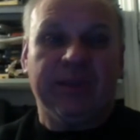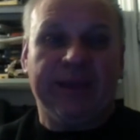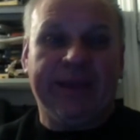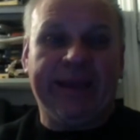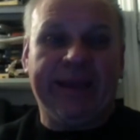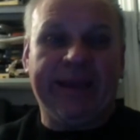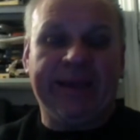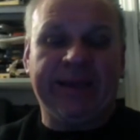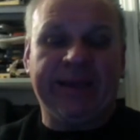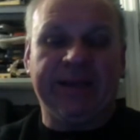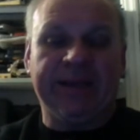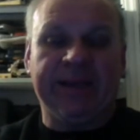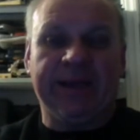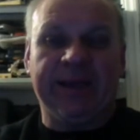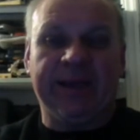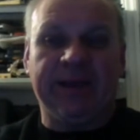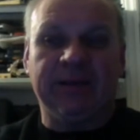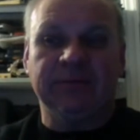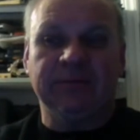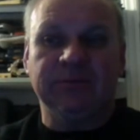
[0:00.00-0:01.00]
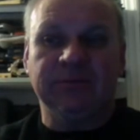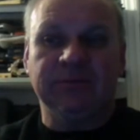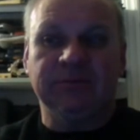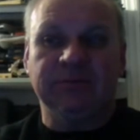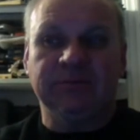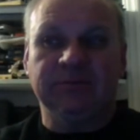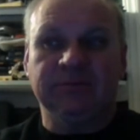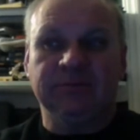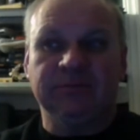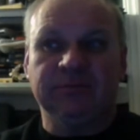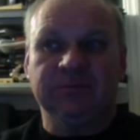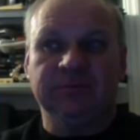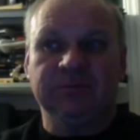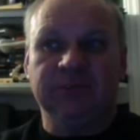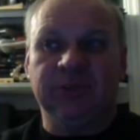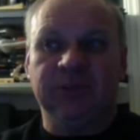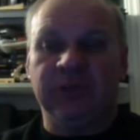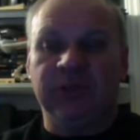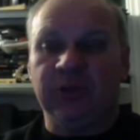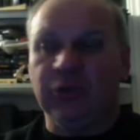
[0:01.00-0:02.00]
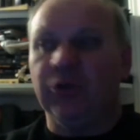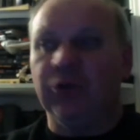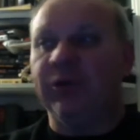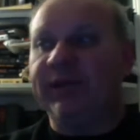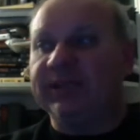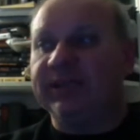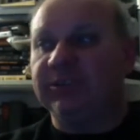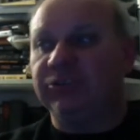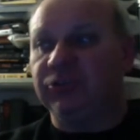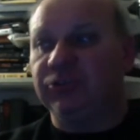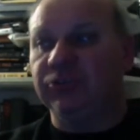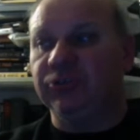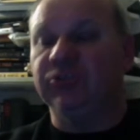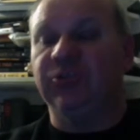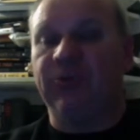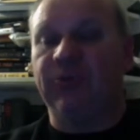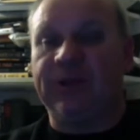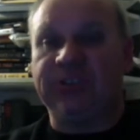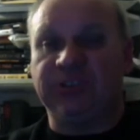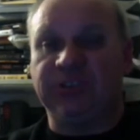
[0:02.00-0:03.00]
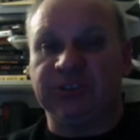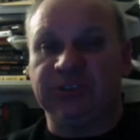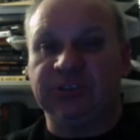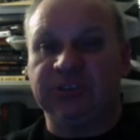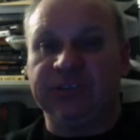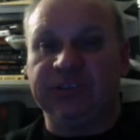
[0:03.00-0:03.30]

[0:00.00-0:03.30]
and you don't get to choose the questions.